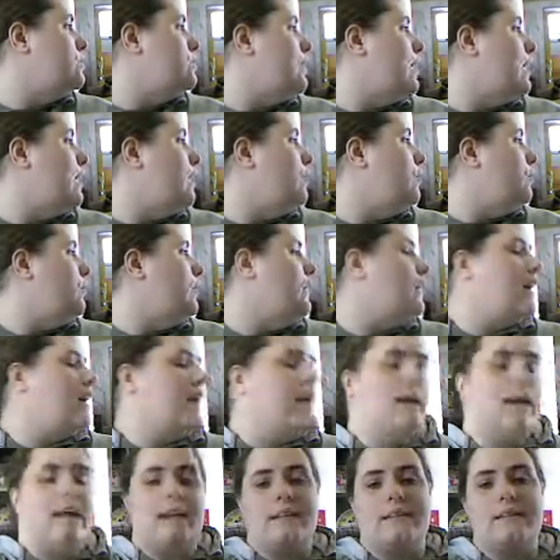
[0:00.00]
that we
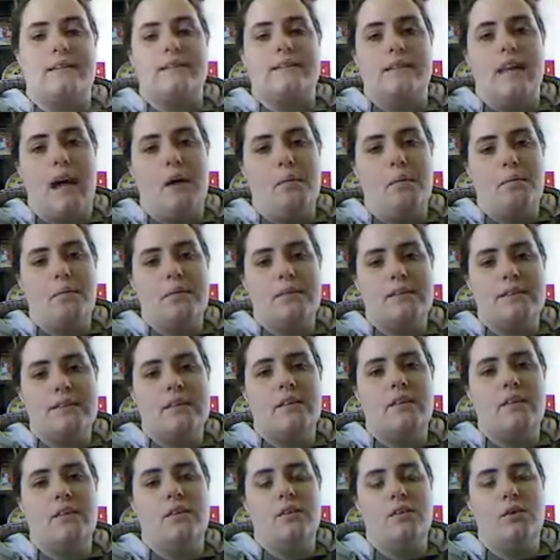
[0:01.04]
can accept
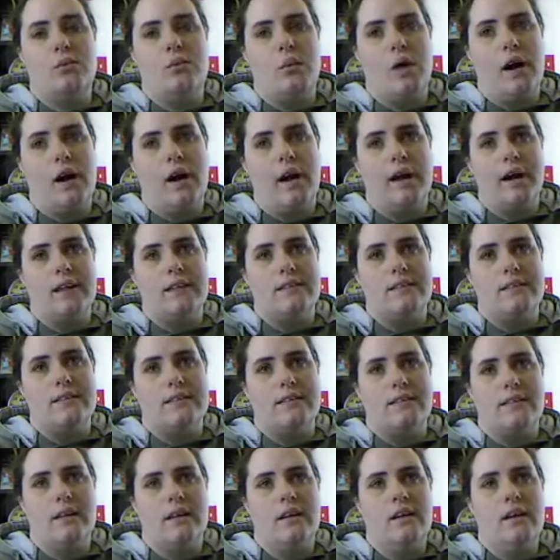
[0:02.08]
what
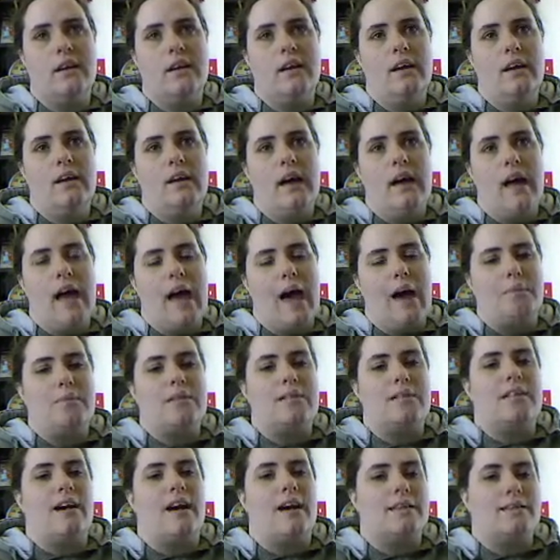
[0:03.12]
has
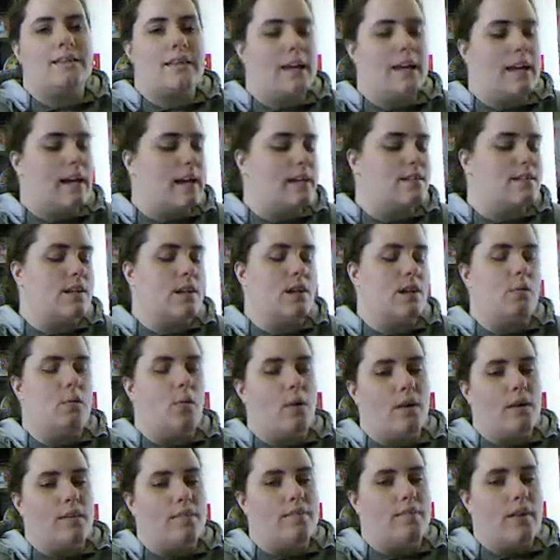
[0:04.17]
happened to us, I guess, and it
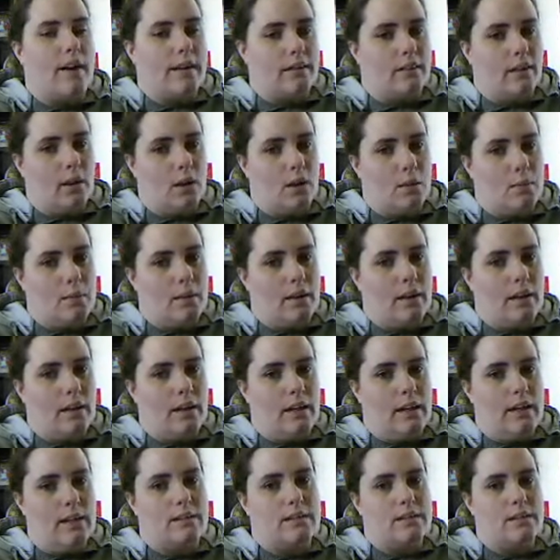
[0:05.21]
won't affect our
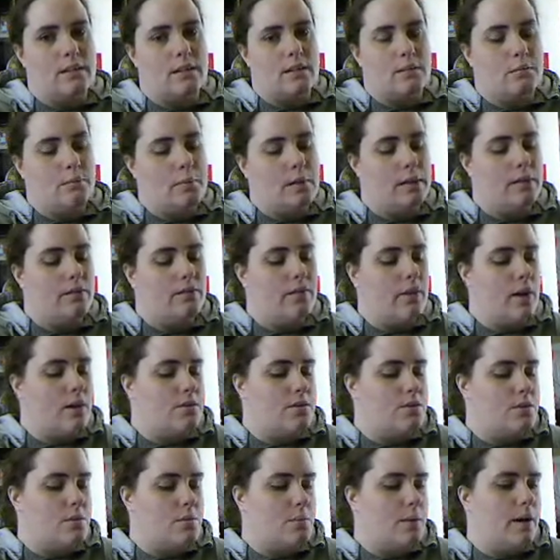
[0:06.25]
ability to be
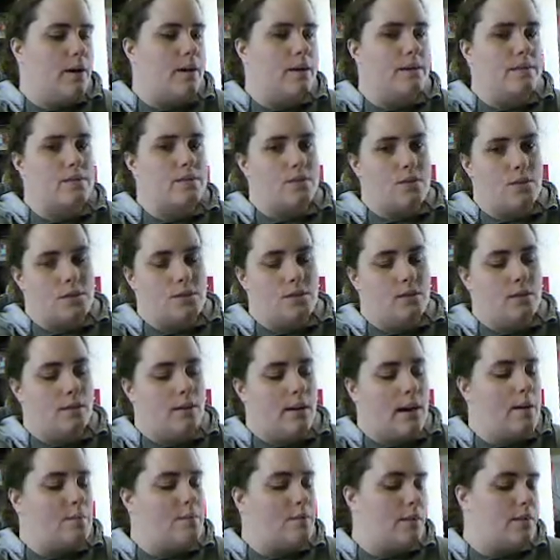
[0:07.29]
foster parents or to
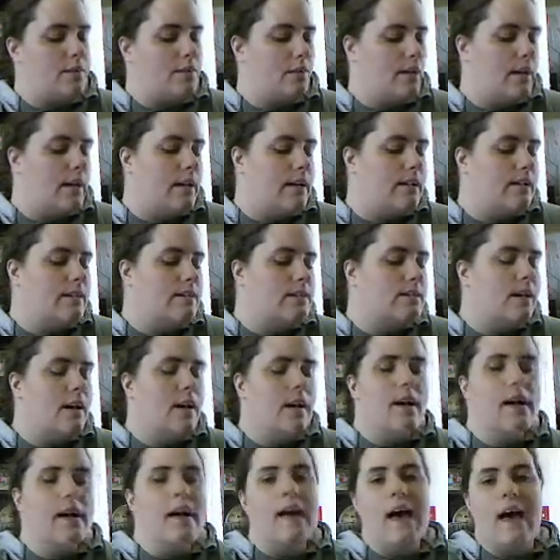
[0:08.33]
adopt other kids.
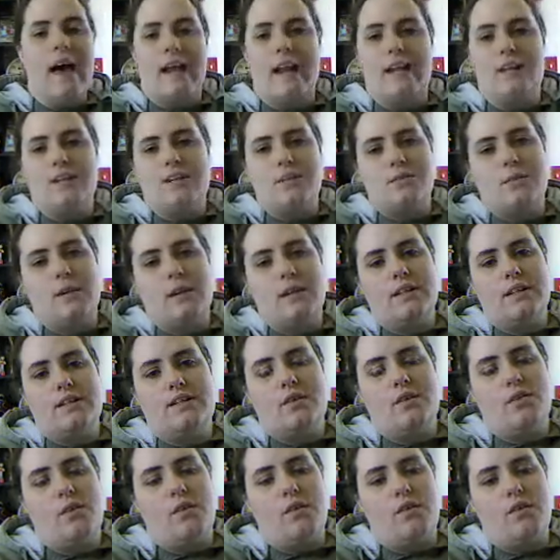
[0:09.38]
And I just wanted
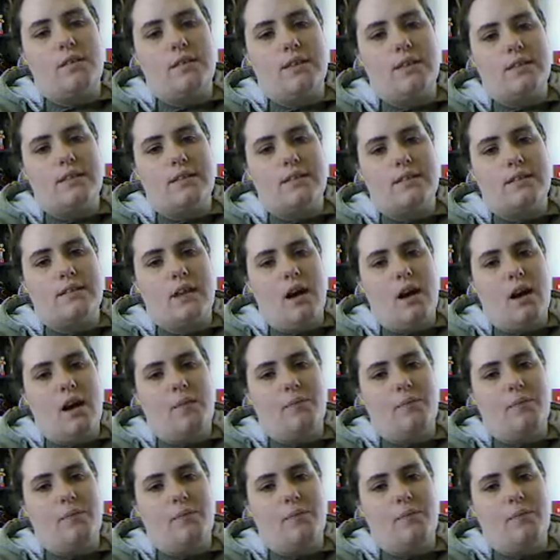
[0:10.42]
to go over this